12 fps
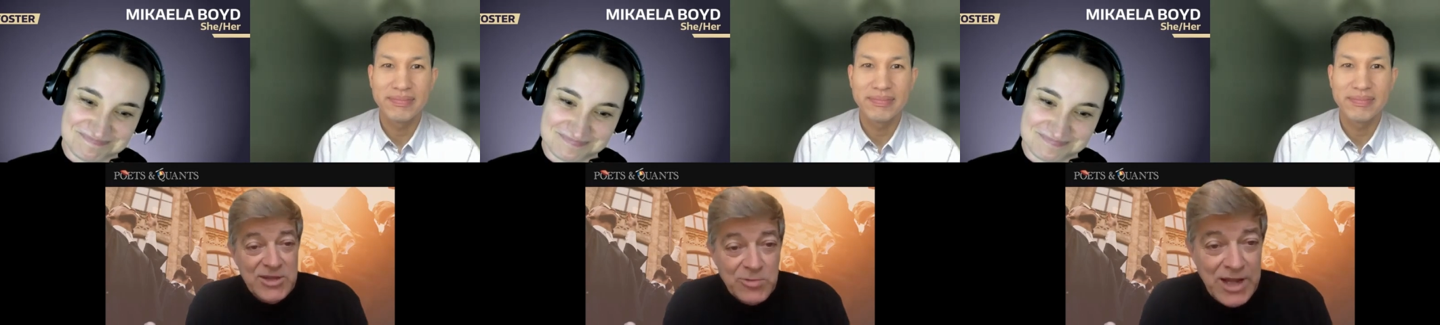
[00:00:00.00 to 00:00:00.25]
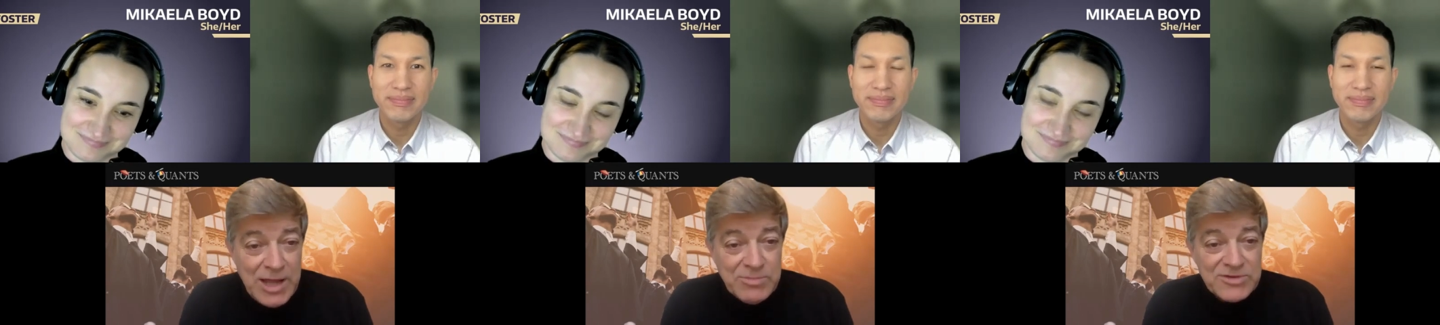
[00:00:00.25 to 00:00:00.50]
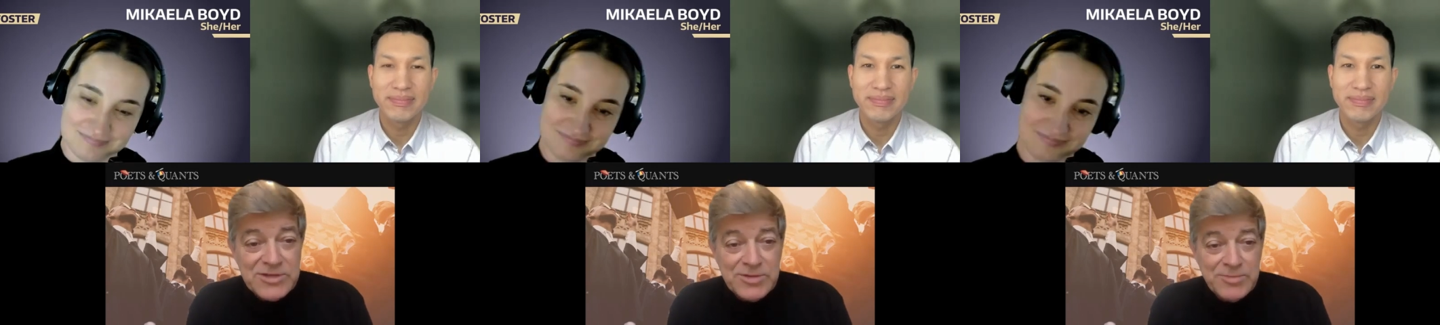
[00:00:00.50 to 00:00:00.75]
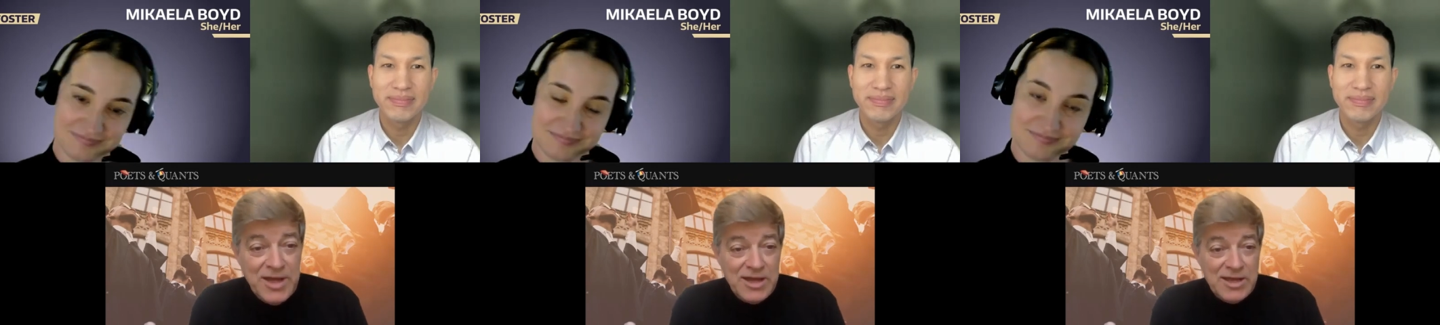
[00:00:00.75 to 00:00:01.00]
Speaker 1: you were able
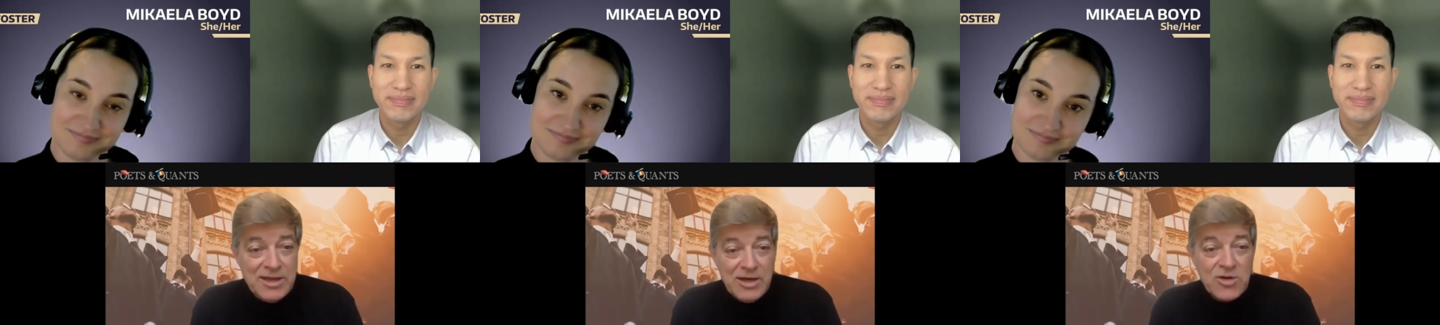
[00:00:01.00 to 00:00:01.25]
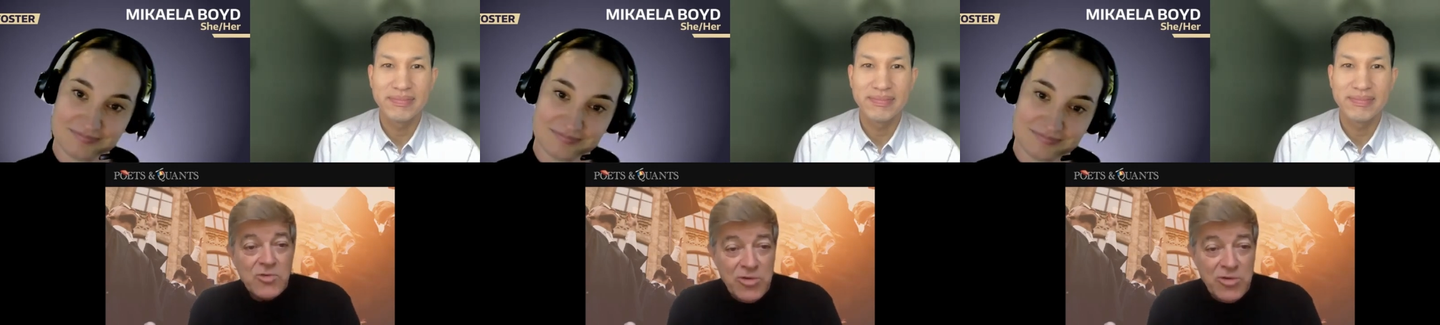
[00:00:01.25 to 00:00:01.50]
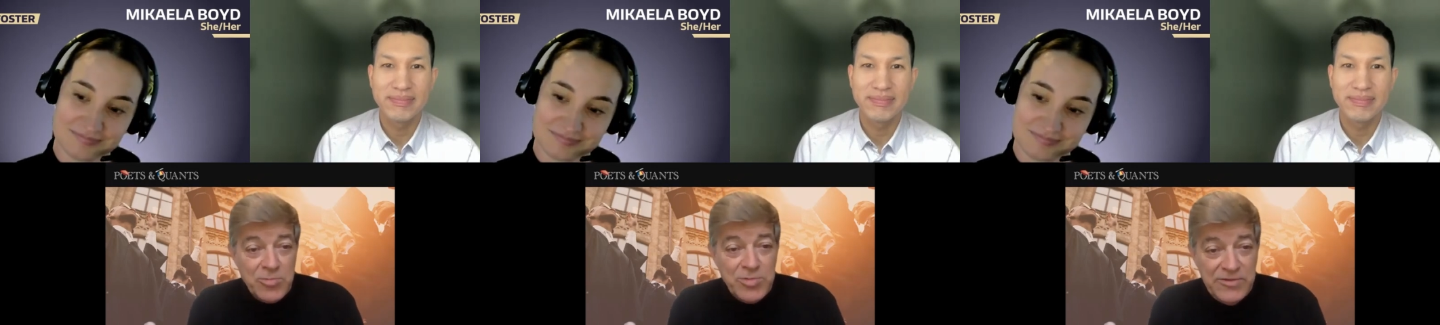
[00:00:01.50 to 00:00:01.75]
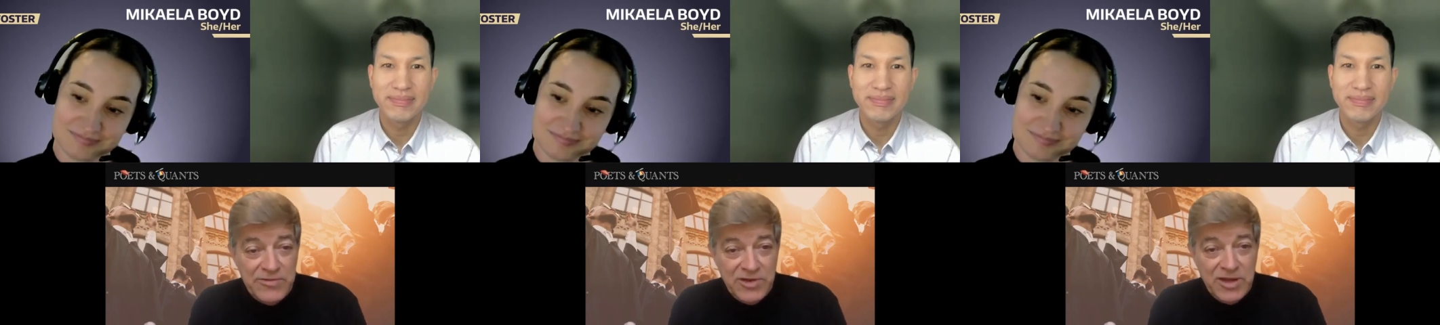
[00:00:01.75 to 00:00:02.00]
to make a career
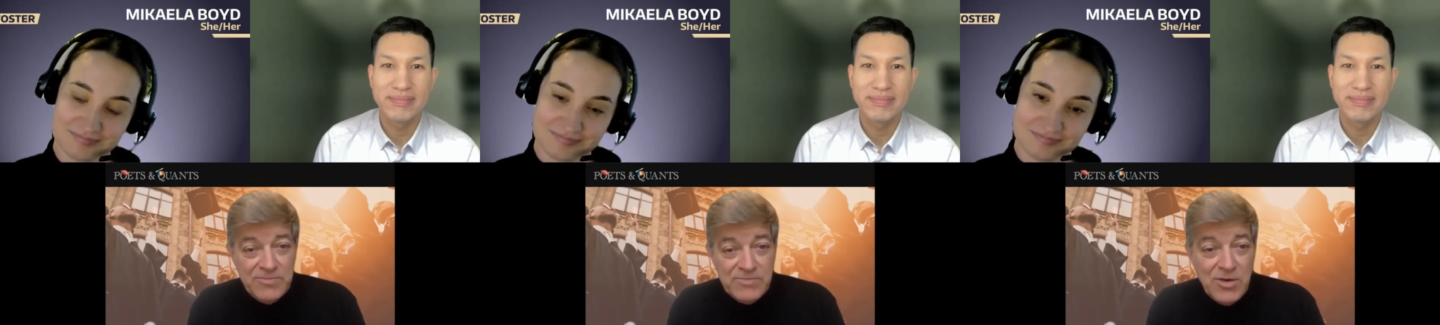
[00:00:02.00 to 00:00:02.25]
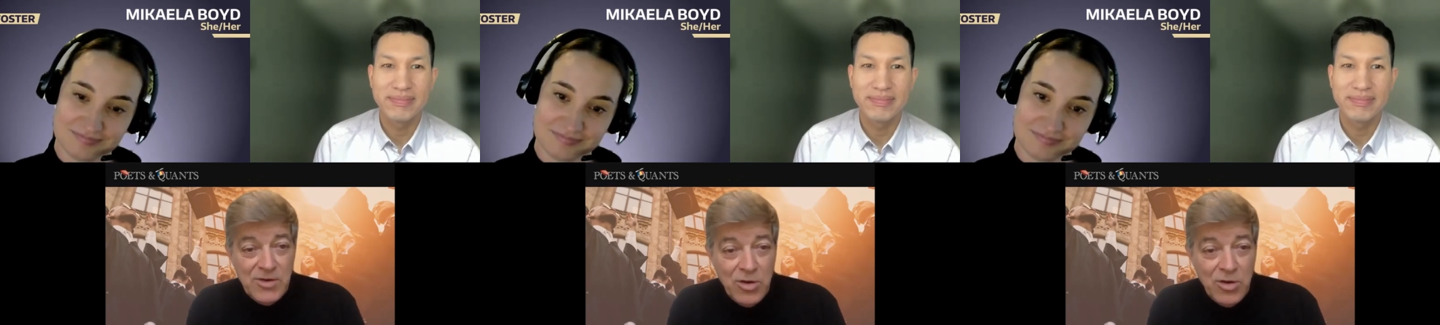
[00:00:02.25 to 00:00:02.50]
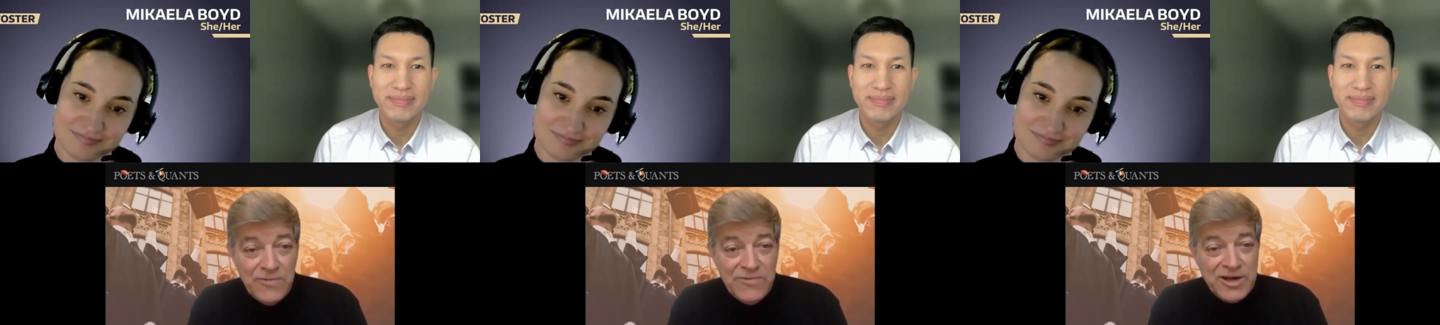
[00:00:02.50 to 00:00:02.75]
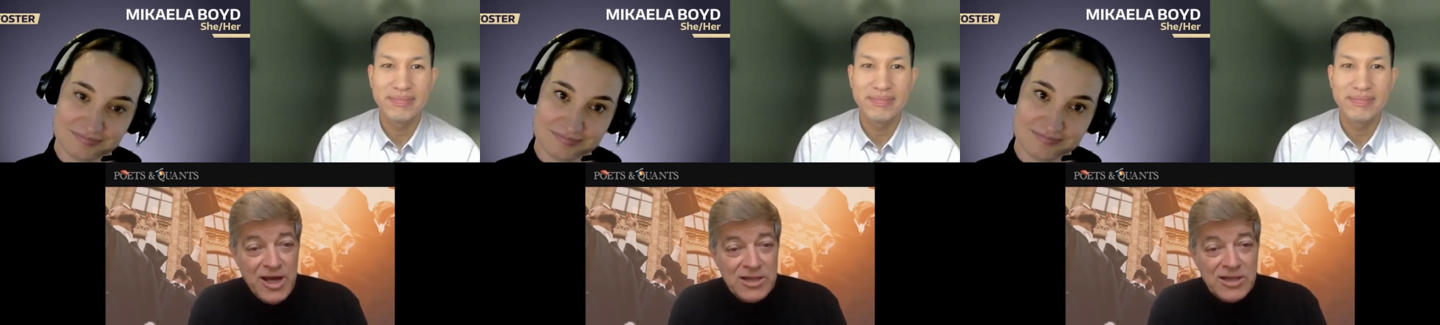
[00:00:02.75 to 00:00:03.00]
pivot
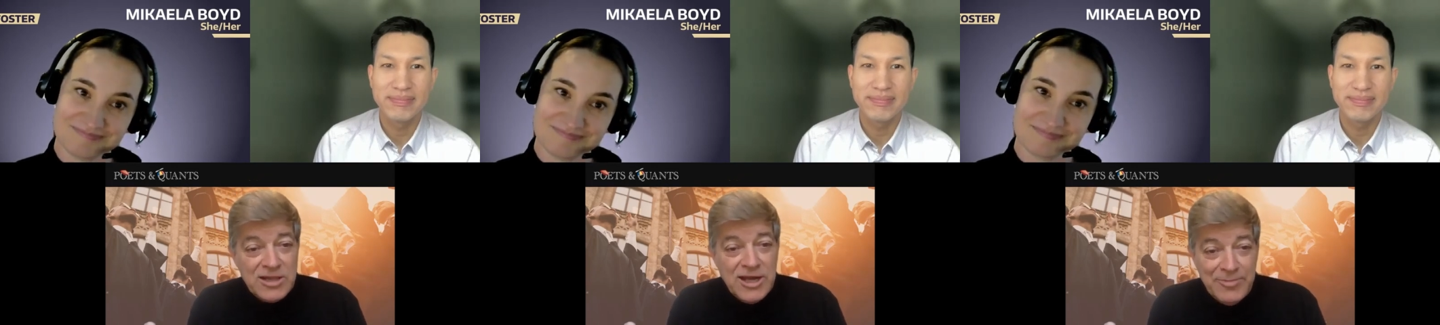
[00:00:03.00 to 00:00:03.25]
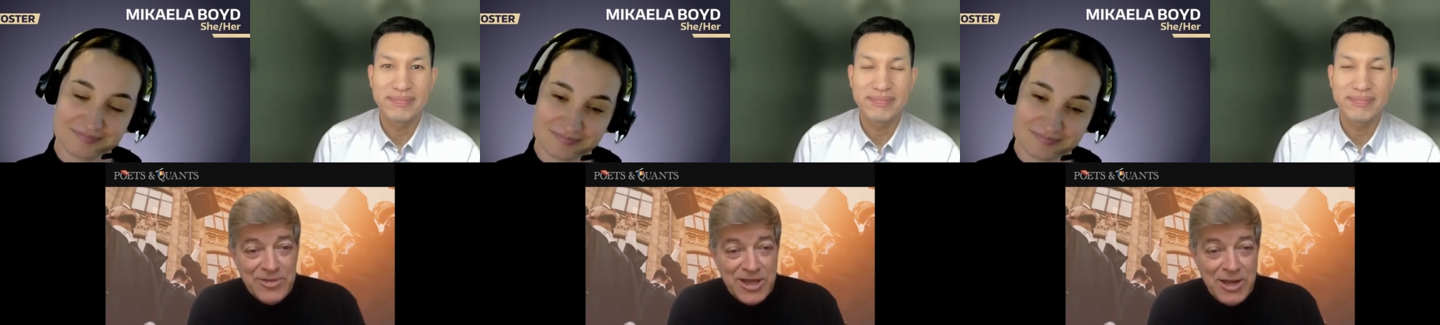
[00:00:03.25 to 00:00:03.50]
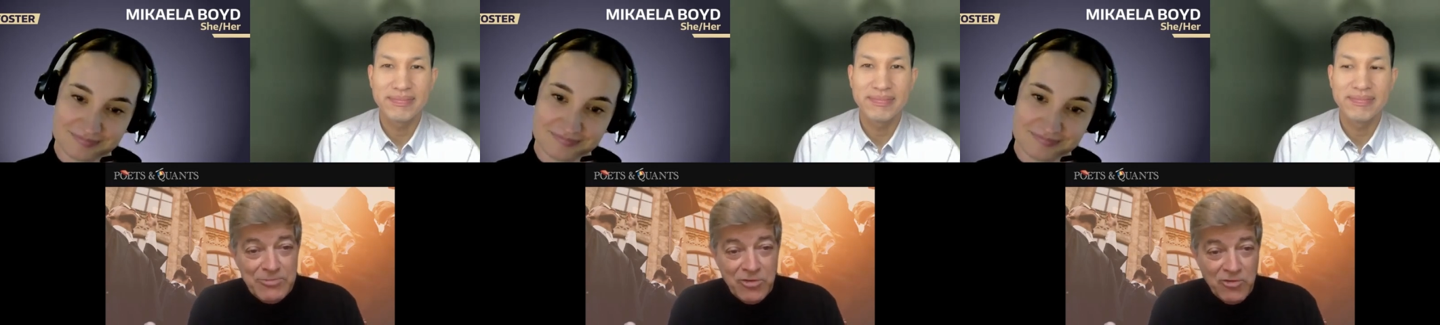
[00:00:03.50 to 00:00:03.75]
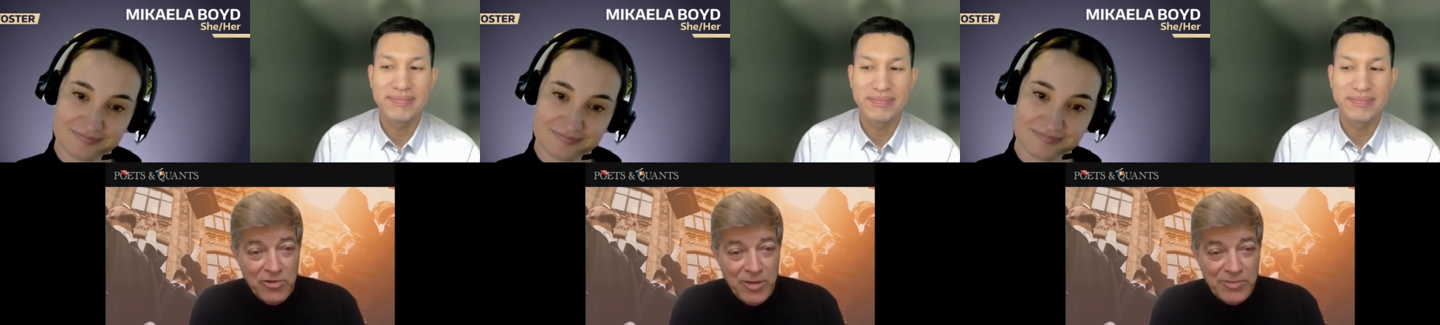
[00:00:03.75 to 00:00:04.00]
off an online MBA
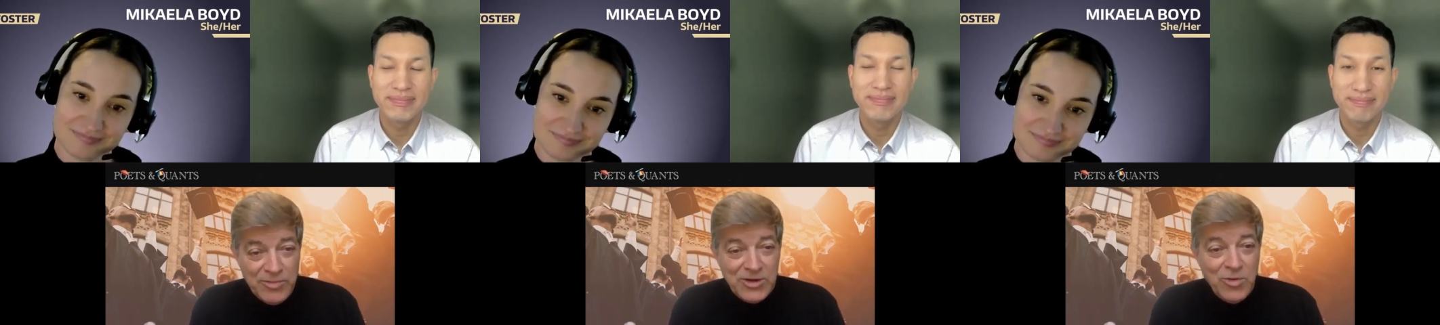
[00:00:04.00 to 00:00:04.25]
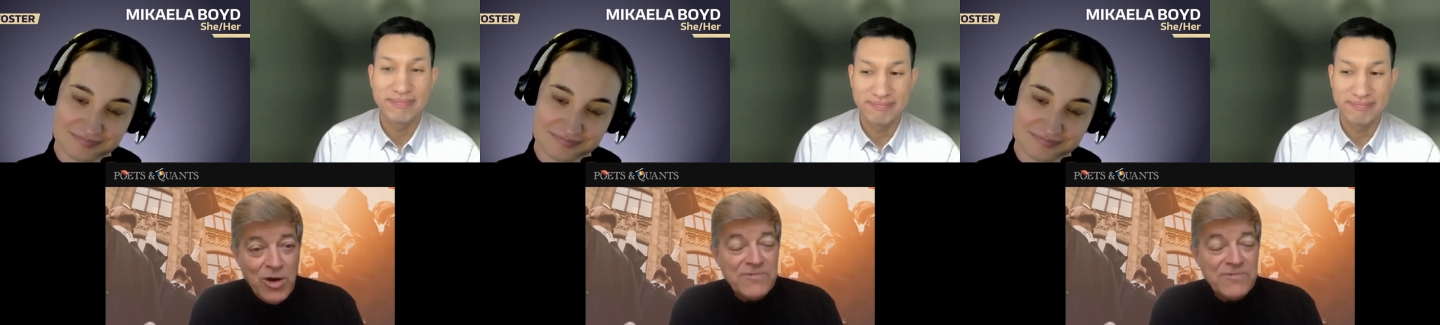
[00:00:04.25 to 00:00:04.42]
program. You know,